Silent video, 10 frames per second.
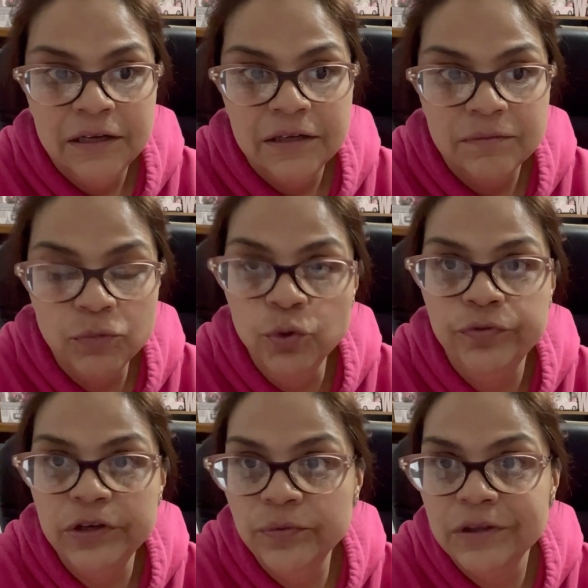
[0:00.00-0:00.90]

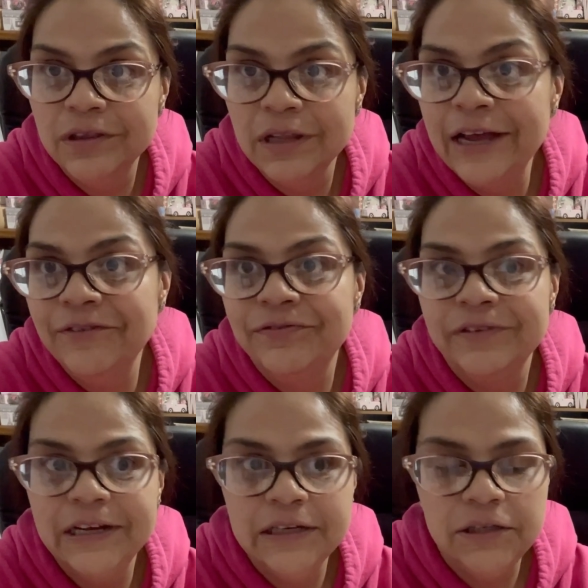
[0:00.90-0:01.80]
moving with life.
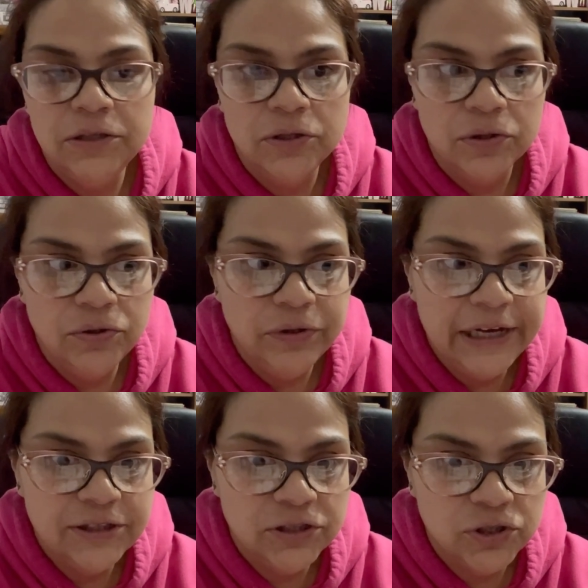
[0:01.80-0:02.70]
Like, you know, you
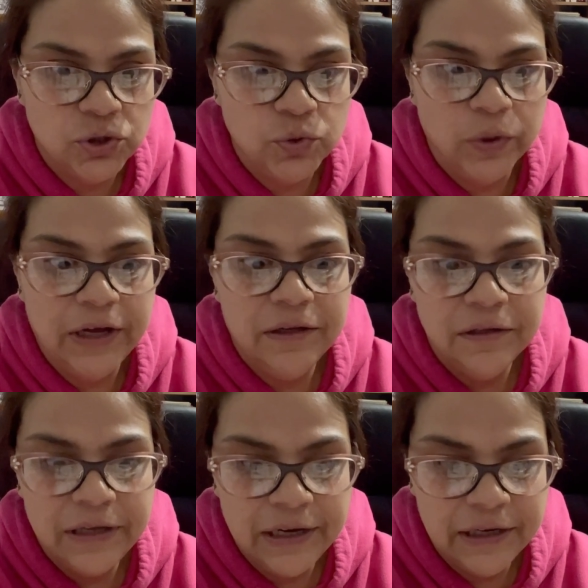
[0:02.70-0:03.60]
can't just
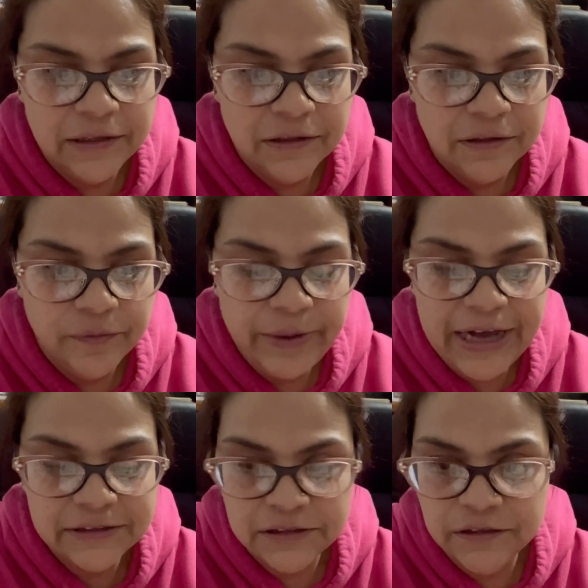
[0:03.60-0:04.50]
dwell on the
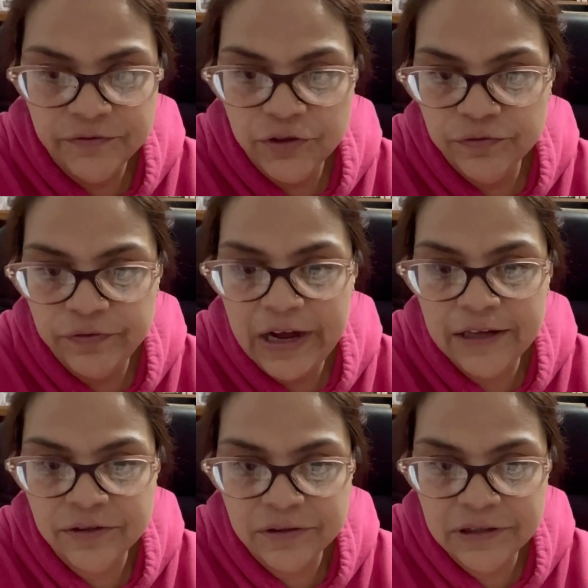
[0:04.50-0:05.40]
passing of your
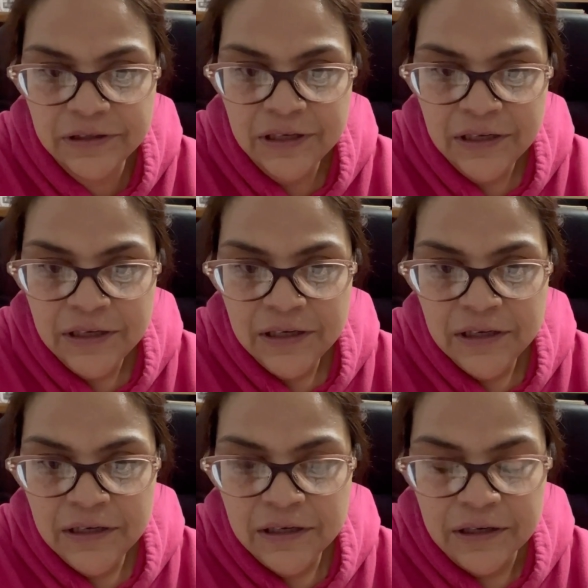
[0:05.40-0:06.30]
father. And
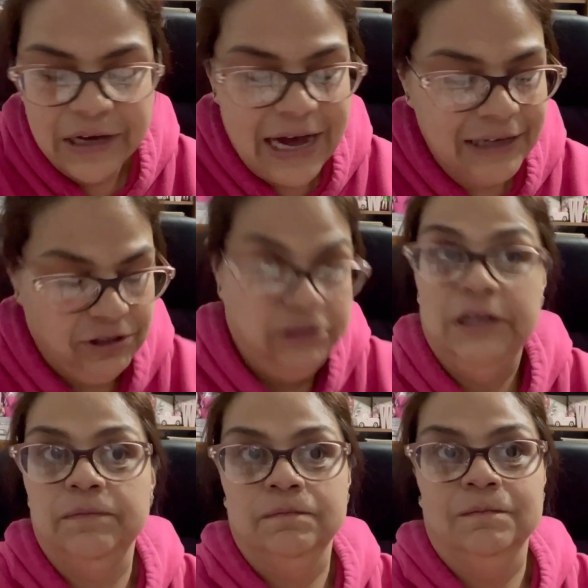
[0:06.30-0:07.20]
I just, like,